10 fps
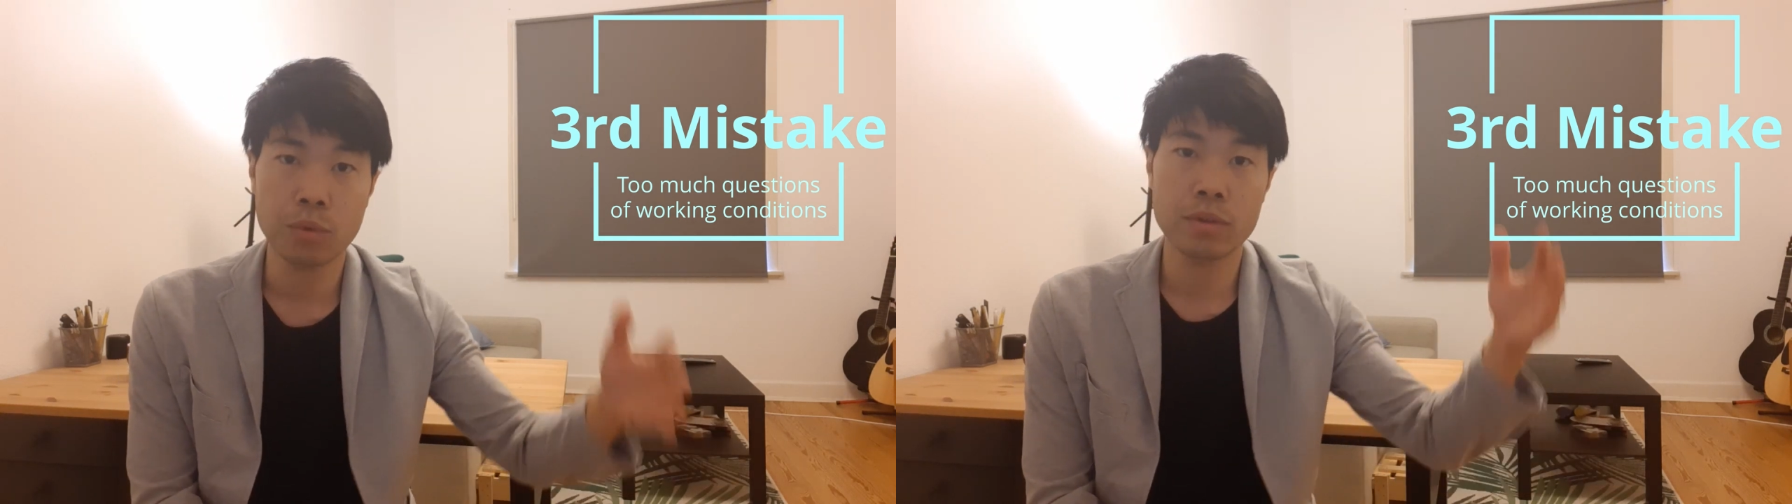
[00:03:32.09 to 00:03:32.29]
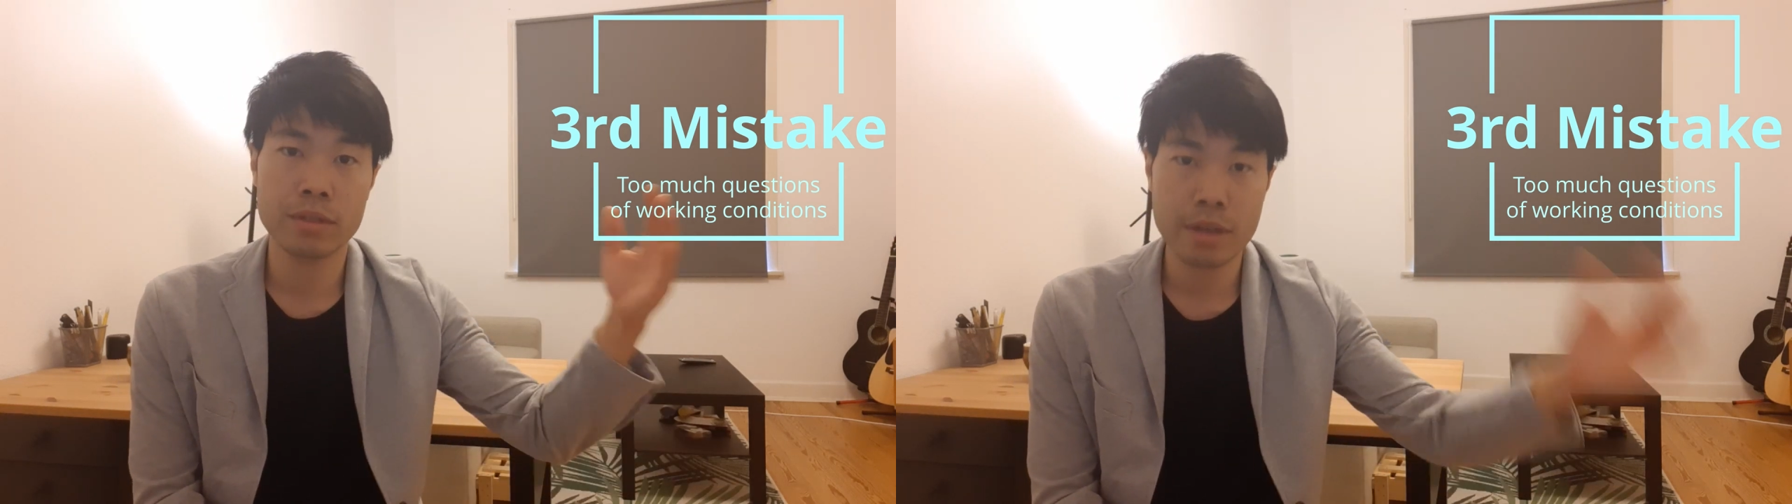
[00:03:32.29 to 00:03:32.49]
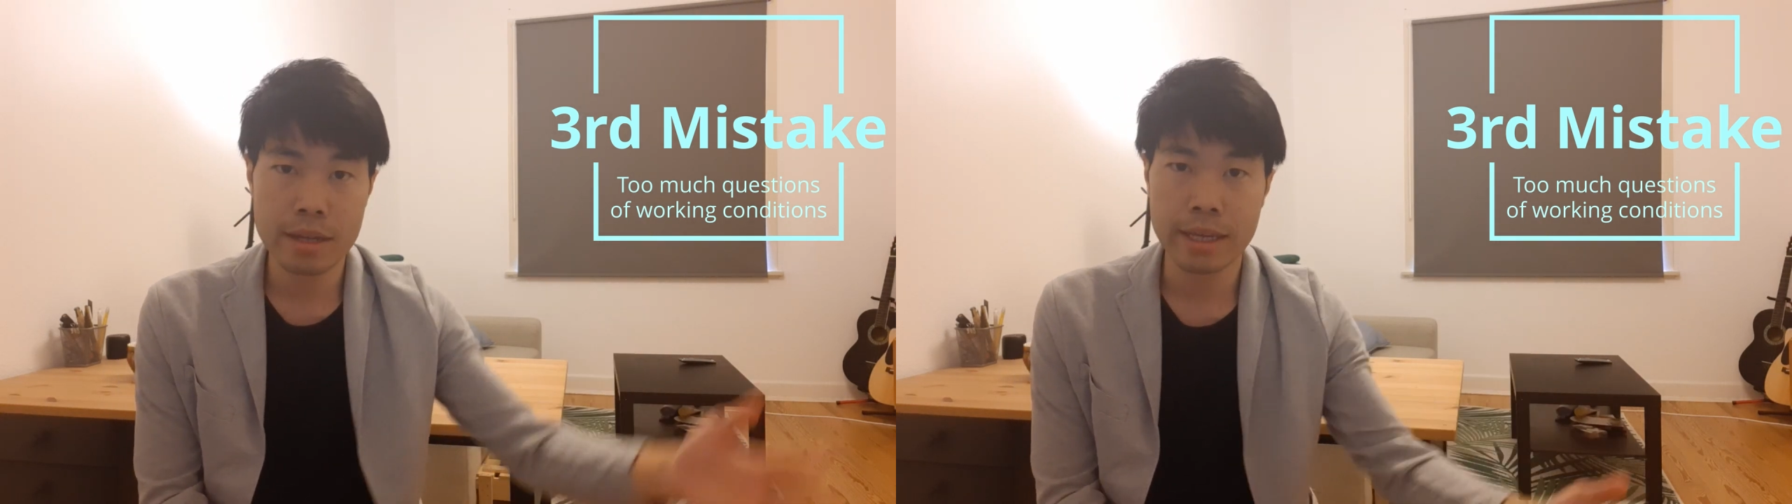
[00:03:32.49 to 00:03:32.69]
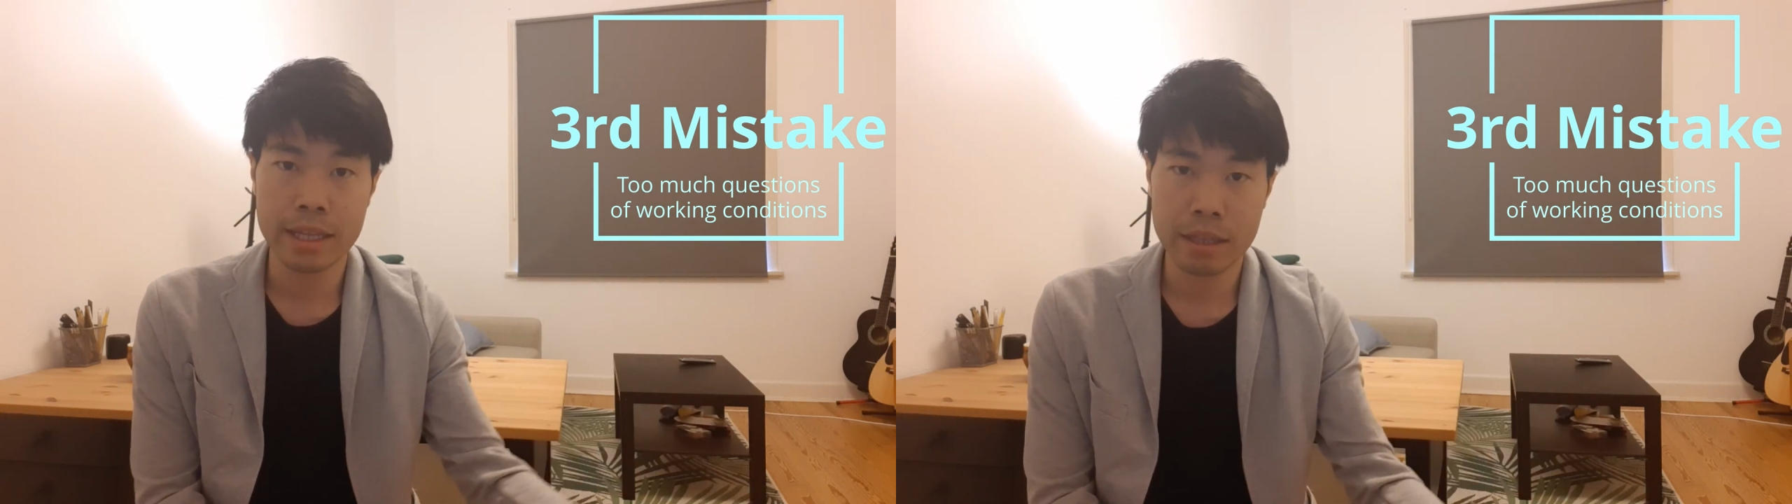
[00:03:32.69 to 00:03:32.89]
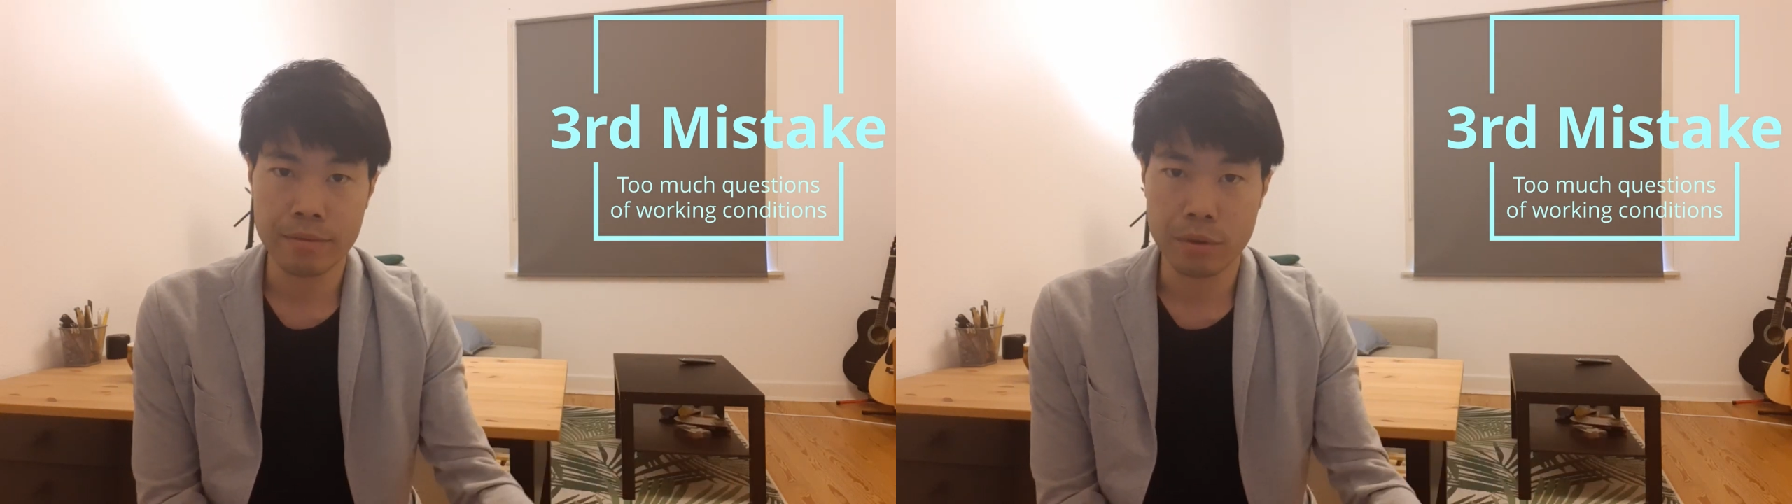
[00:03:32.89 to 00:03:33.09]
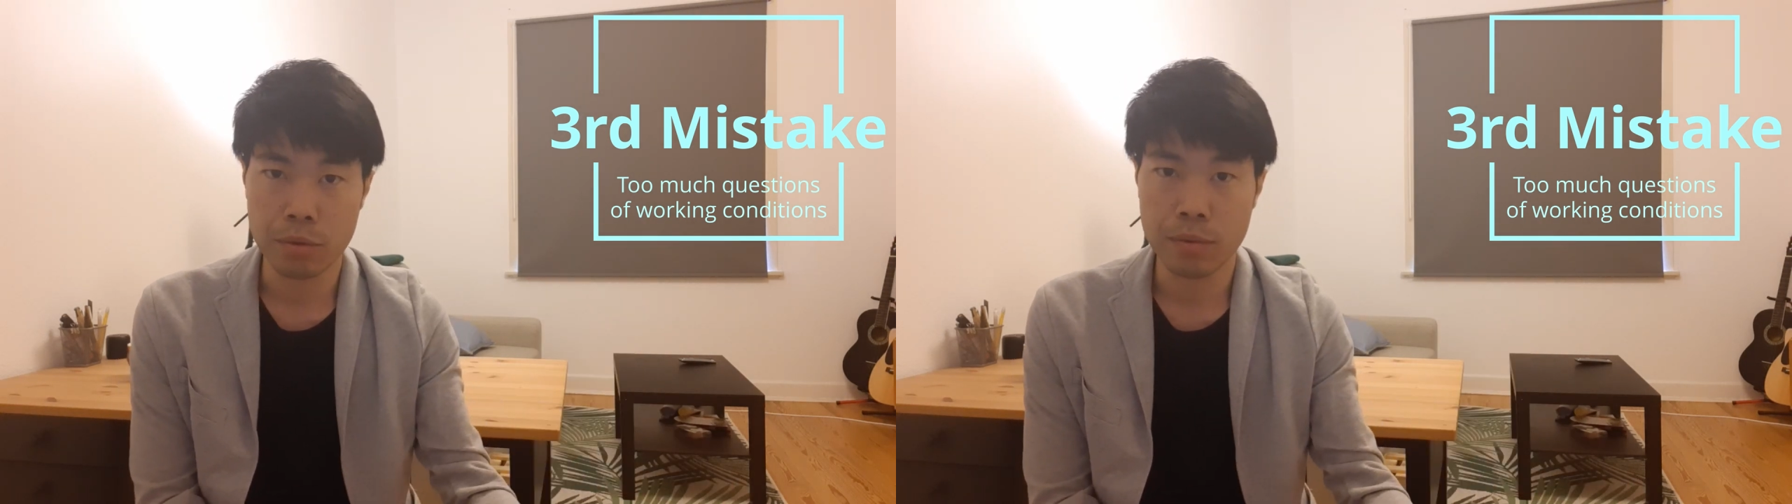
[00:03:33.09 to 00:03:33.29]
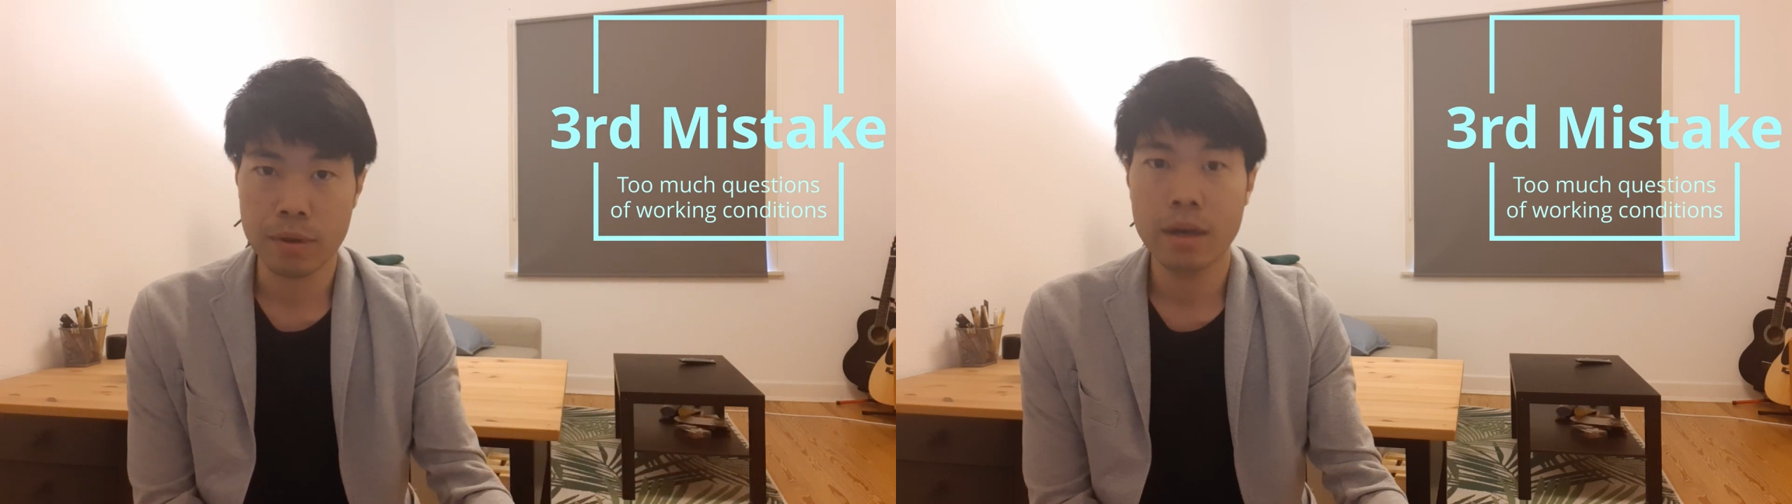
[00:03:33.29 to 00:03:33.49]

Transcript: or third interview